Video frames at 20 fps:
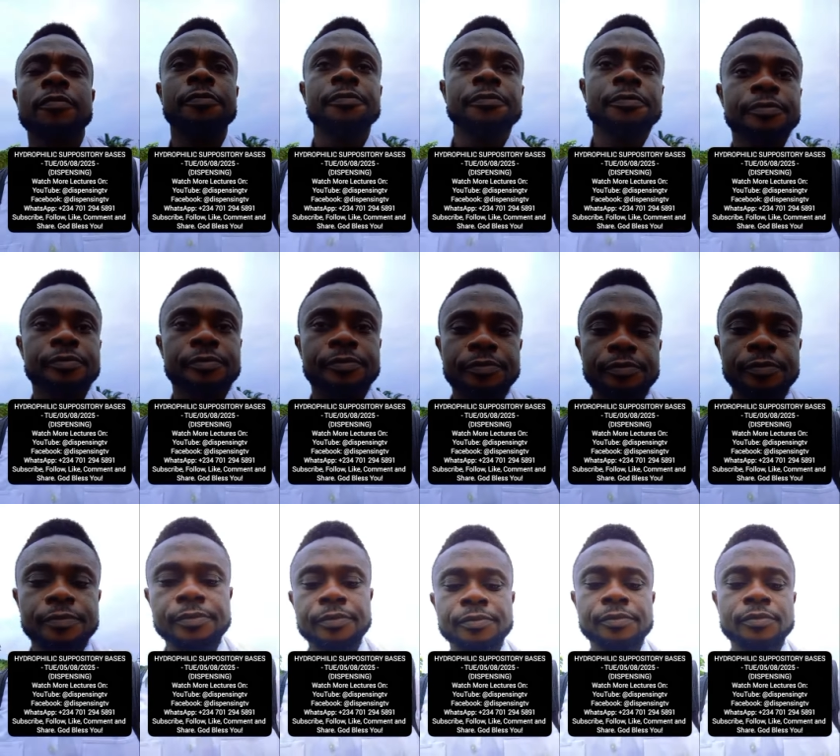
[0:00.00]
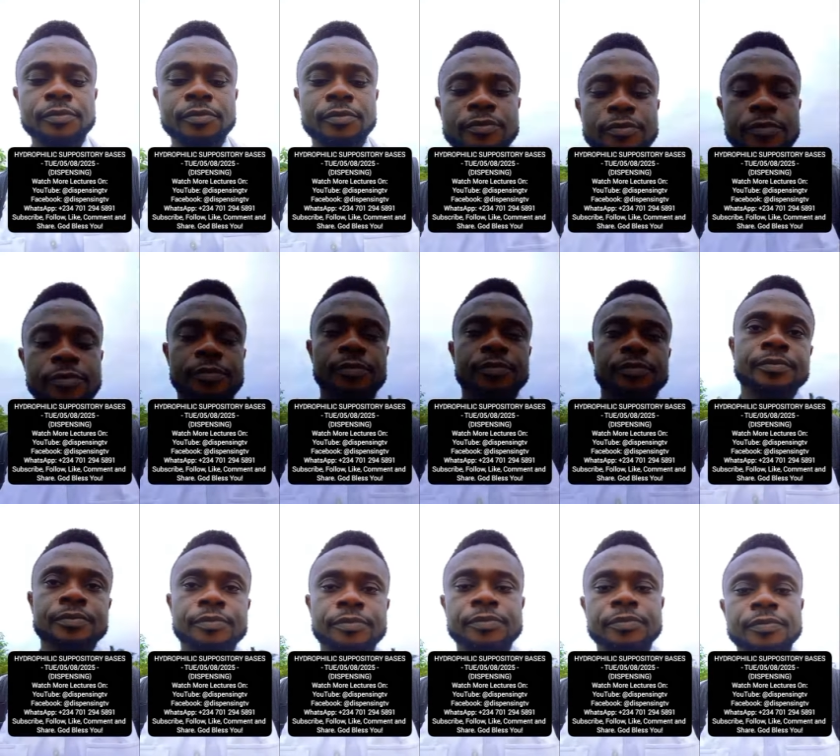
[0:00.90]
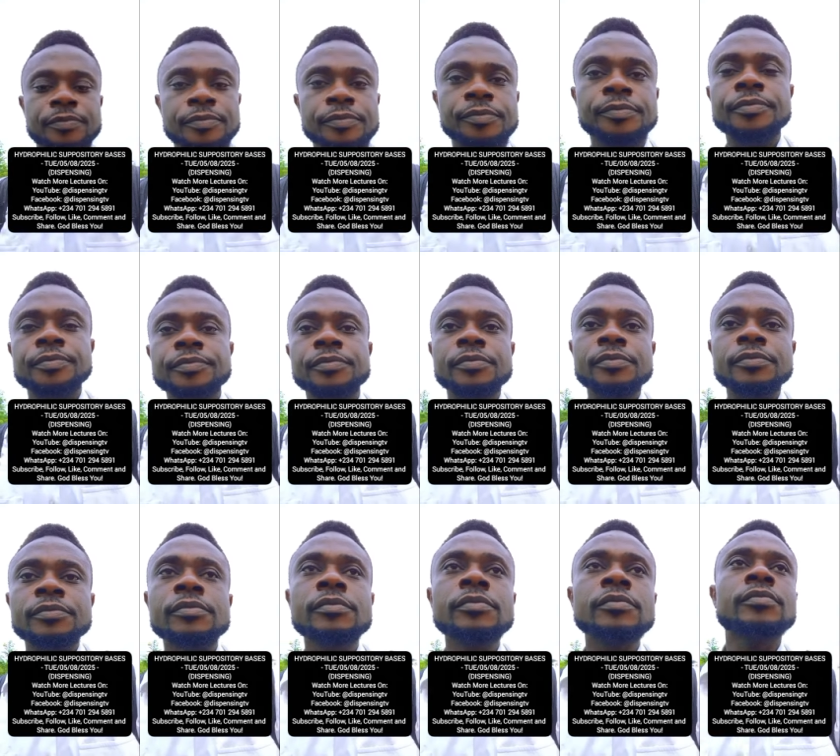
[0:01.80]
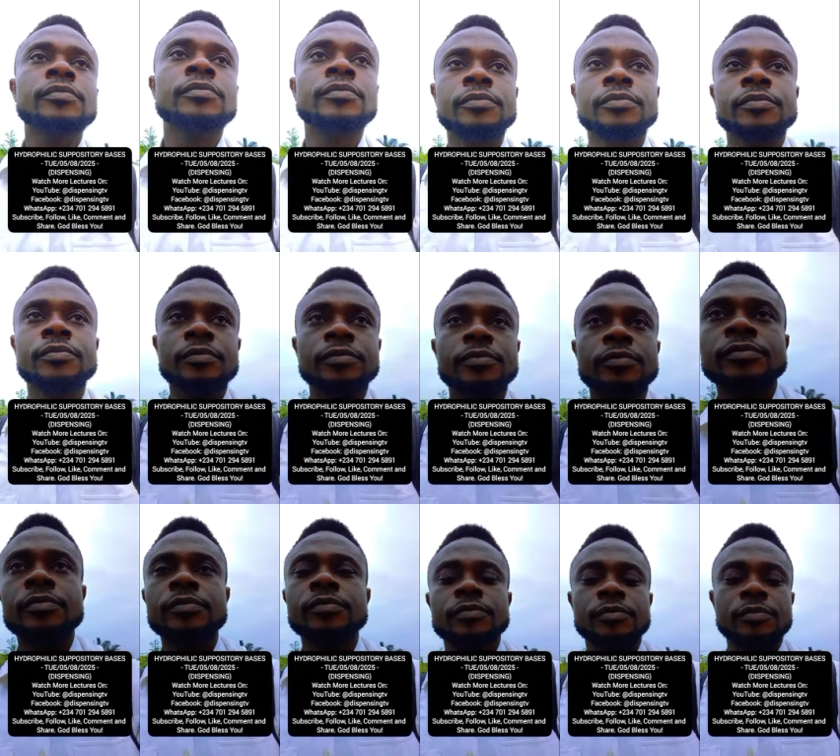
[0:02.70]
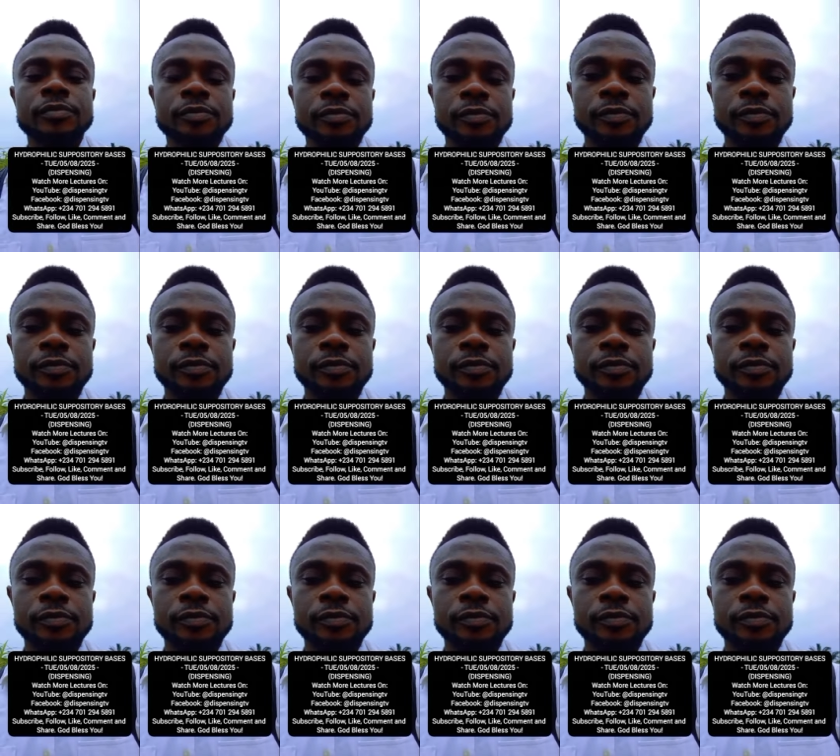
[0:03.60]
Good. So as I said before now, basically,